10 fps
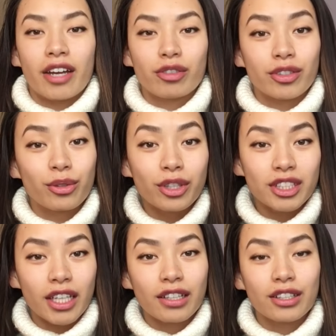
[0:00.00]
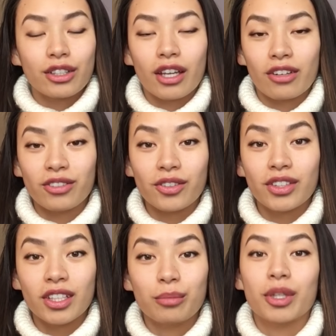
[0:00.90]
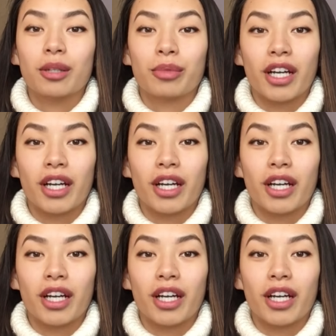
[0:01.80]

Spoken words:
then after 4 cycles you get a 15-minute